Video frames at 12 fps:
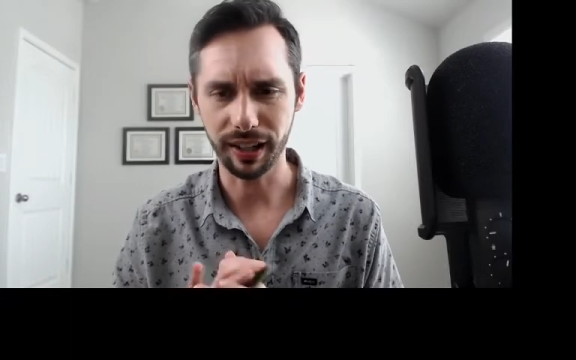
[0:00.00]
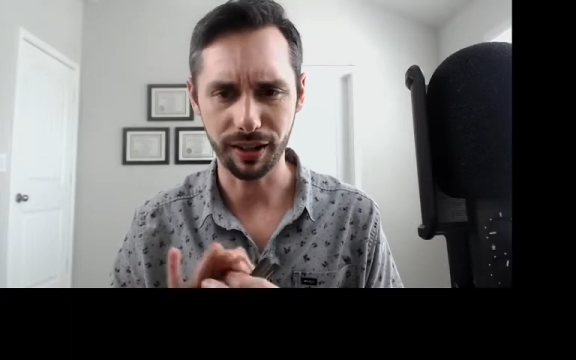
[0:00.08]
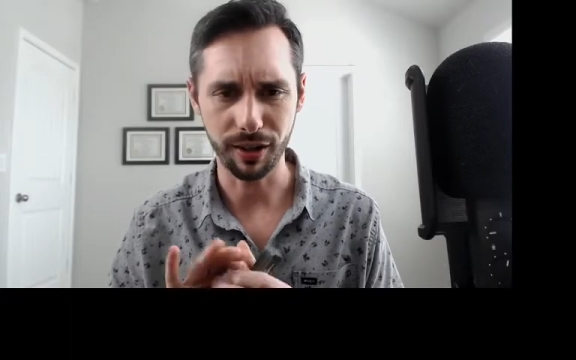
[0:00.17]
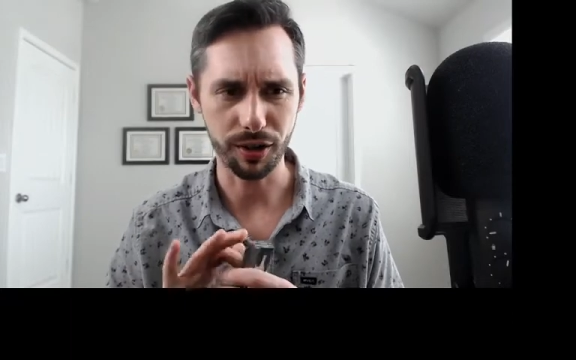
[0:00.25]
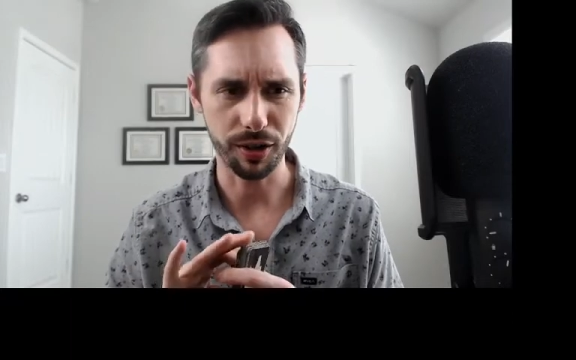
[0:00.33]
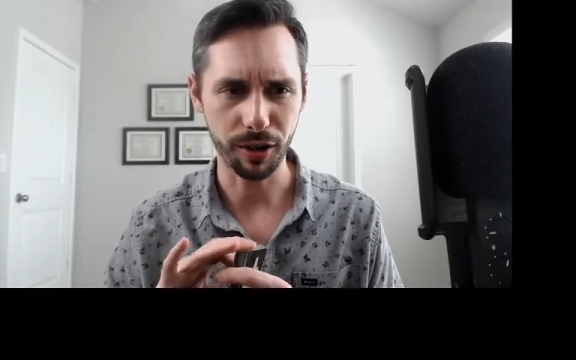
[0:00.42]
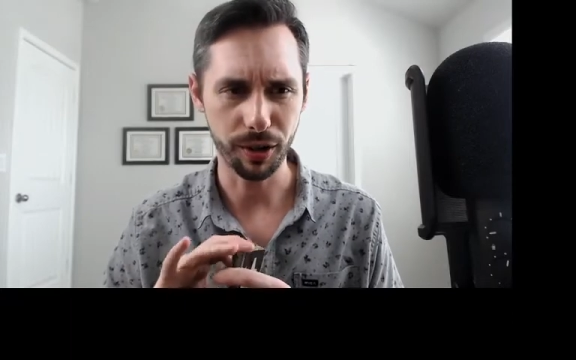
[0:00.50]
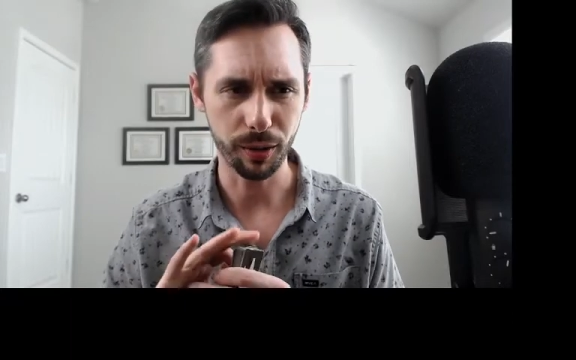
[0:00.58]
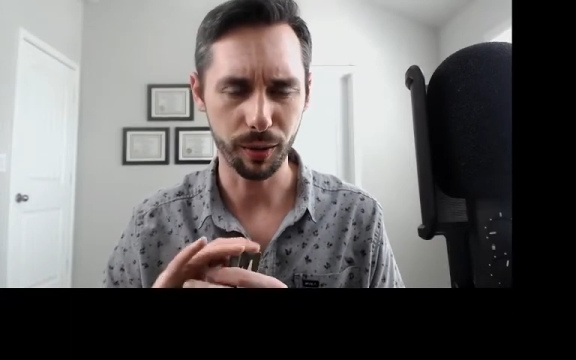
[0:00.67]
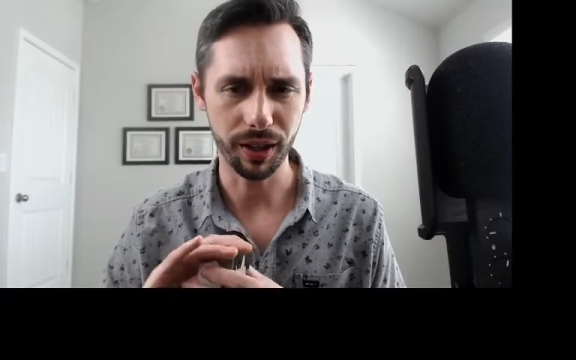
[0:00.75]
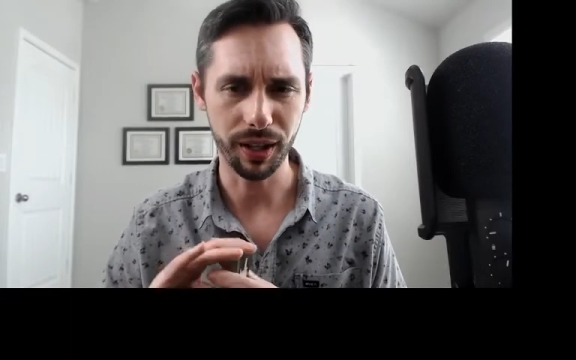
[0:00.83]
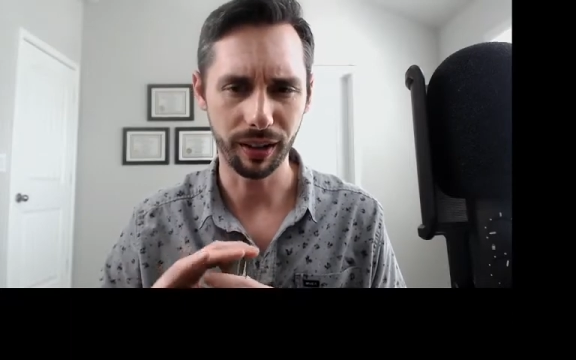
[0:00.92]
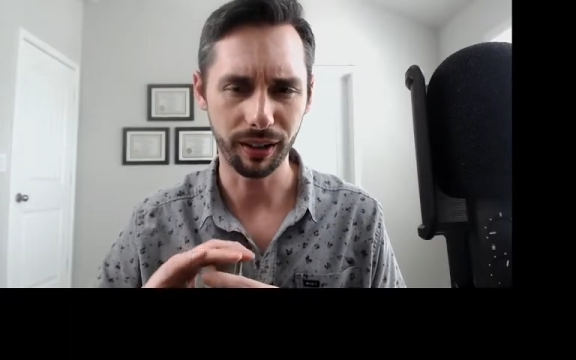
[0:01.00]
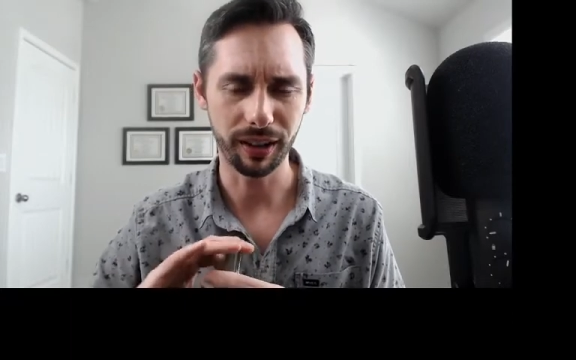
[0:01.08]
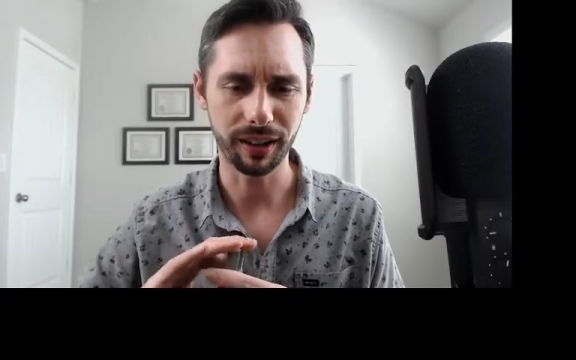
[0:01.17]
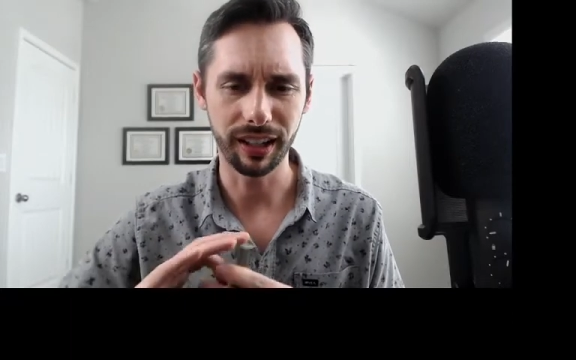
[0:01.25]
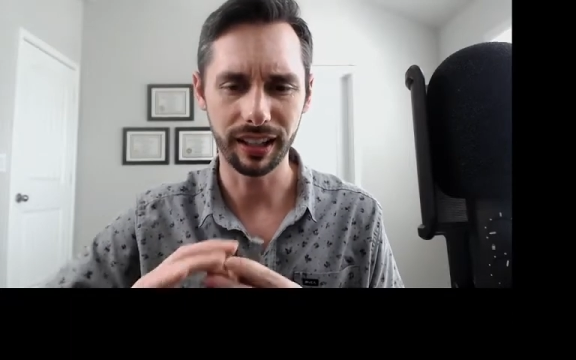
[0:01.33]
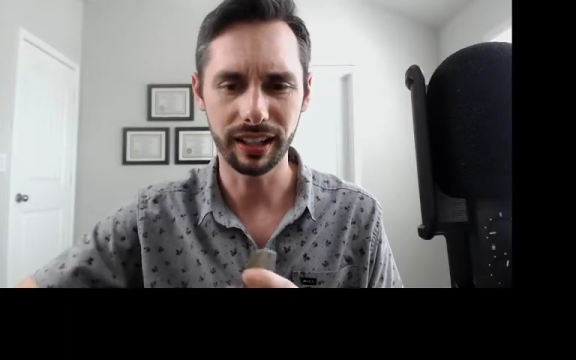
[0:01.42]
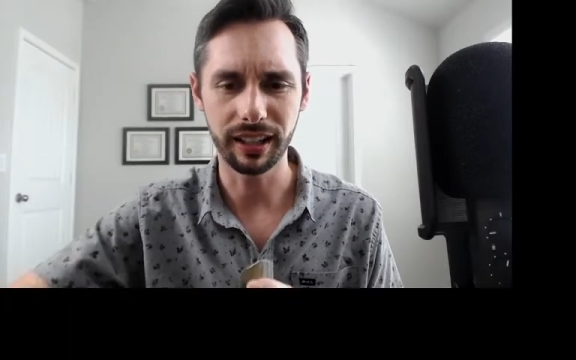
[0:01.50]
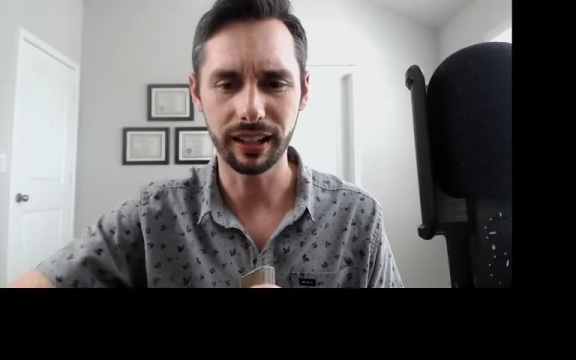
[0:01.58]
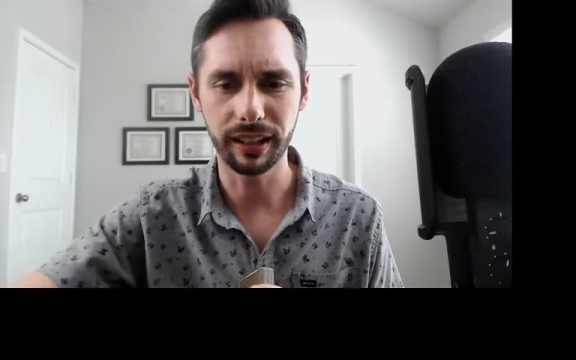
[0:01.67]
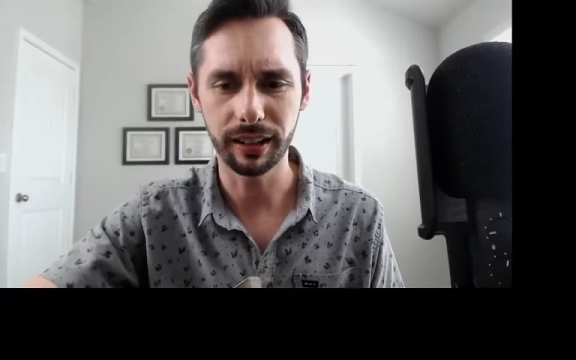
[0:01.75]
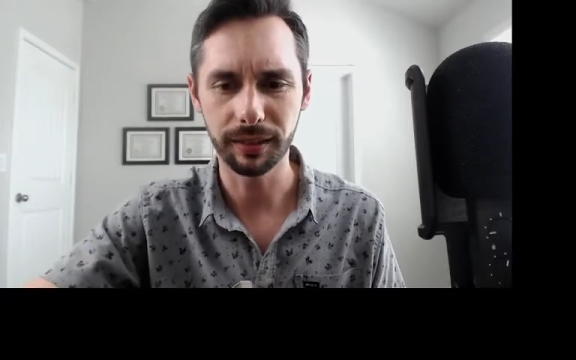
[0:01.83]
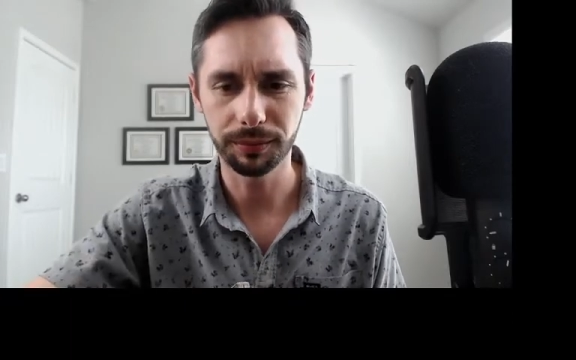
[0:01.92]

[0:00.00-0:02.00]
and I'll show you what they look like here.